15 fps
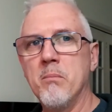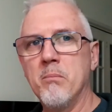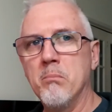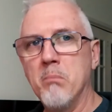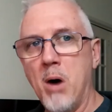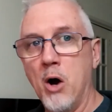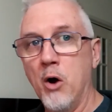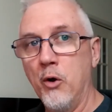
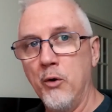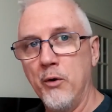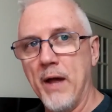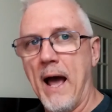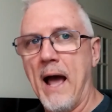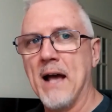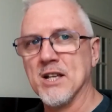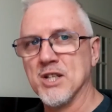
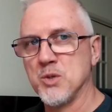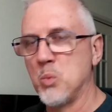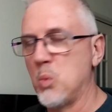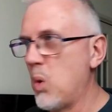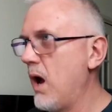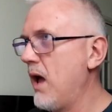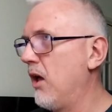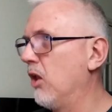mode as
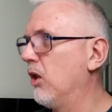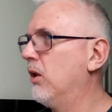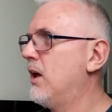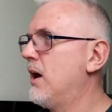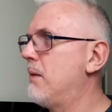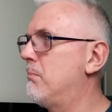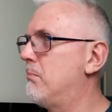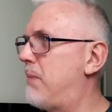well,
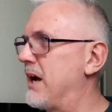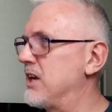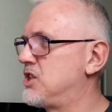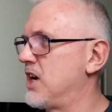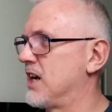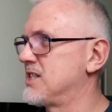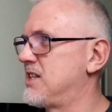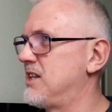but
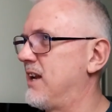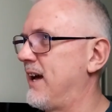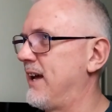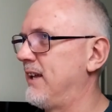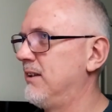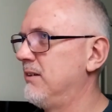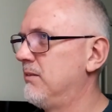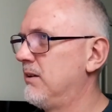just in
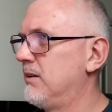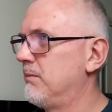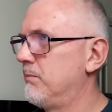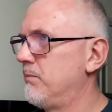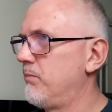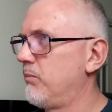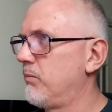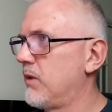a
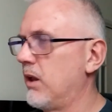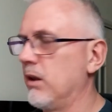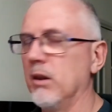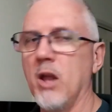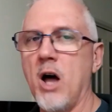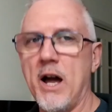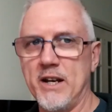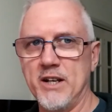
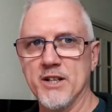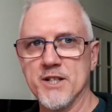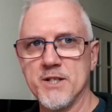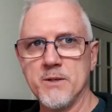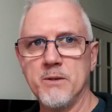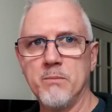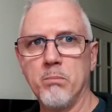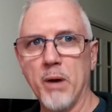
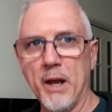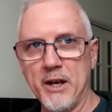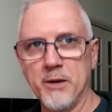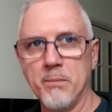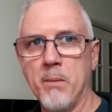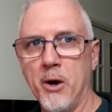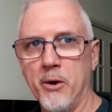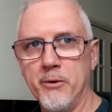lightness
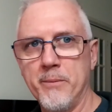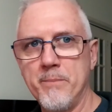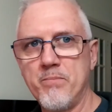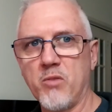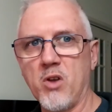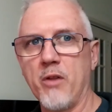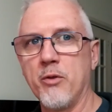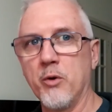blend mode.
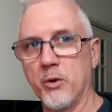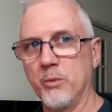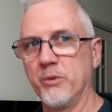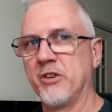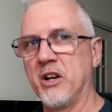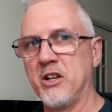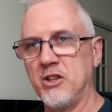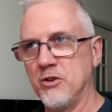I thought it
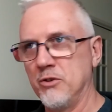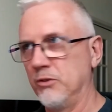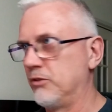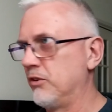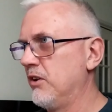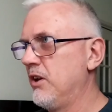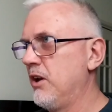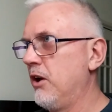was going to
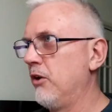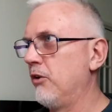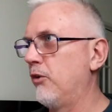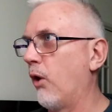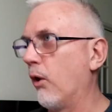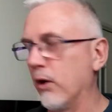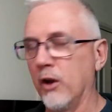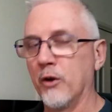use
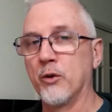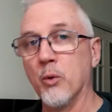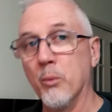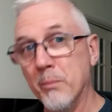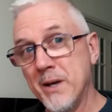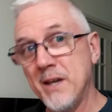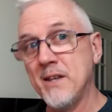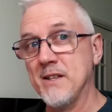non-local
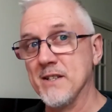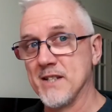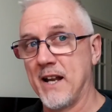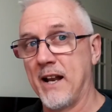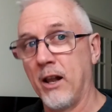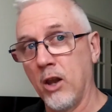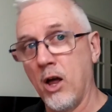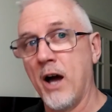means
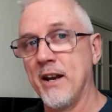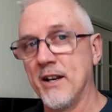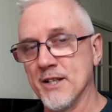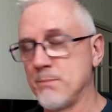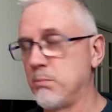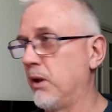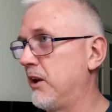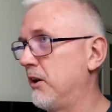and a
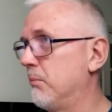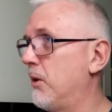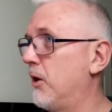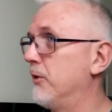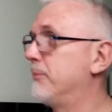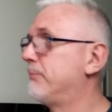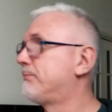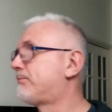lightness blend mode.